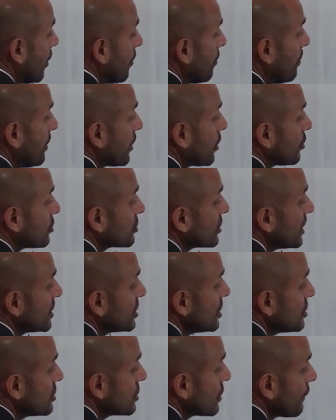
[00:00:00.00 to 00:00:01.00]
because
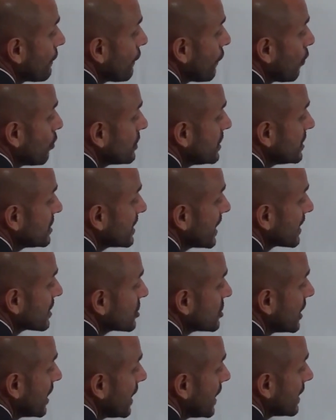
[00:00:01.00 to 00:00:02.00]
this is the
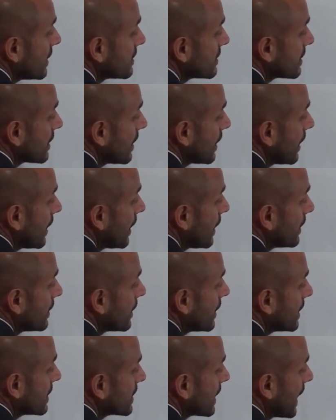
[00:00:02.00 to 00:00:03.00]
46 years
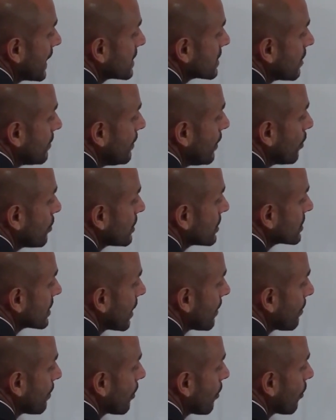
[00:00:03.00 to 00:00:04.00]
that it takes to build a
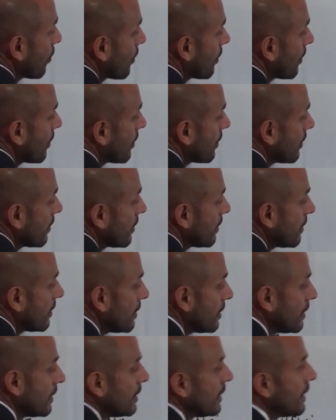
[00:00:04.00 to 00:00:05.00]
temple.
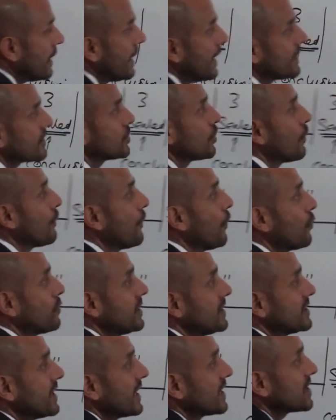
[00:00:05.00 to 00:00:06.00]
It's not
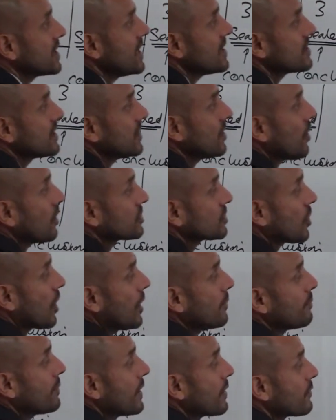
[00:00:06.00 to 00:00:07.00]
46 years in our
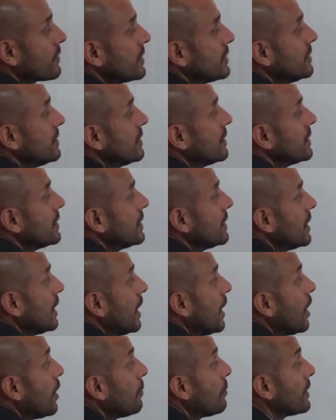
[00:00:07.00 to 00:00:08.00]
time period,
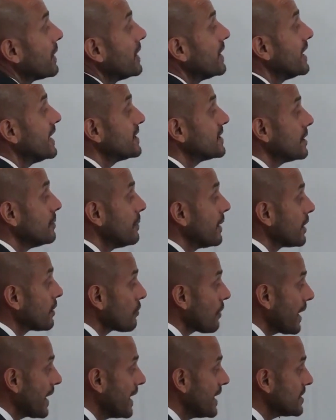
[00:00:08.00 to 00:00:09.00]
but it is in
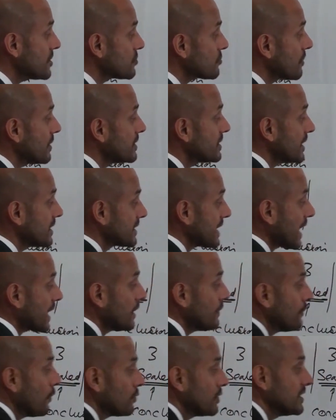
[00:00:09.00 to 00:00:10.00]
Millerite history. It's
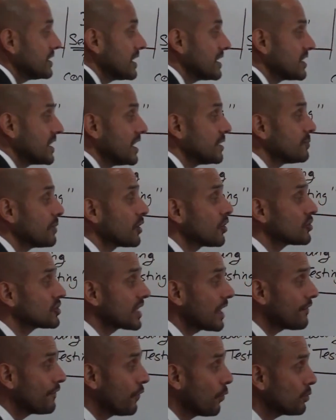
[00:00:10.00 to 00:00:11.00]
exactly 46 years, because
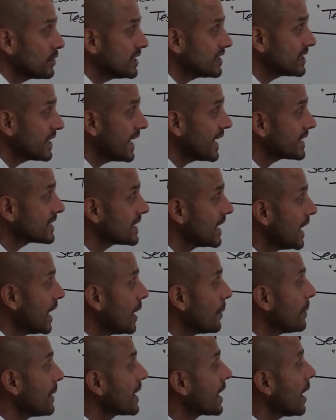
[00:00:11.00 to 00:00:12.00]
that 46
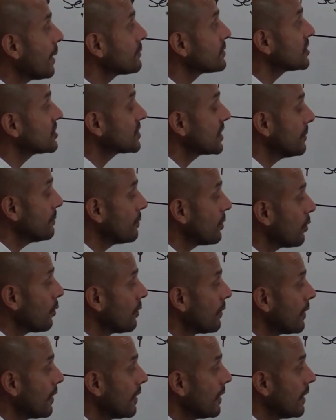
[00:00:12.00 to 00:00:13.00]
becomes a
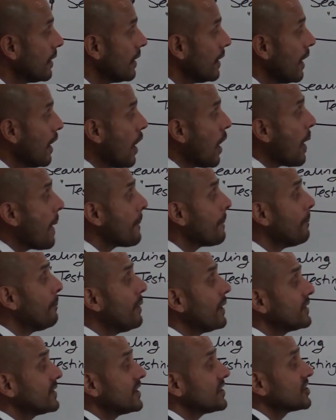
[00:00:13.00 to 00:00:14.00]
symbol.
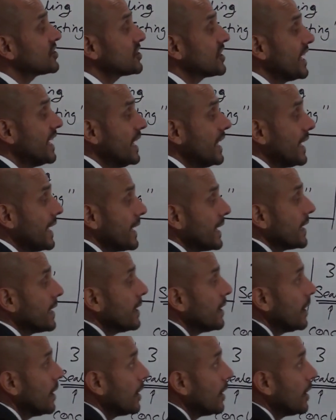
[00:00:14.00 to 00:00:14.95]
But the ceiling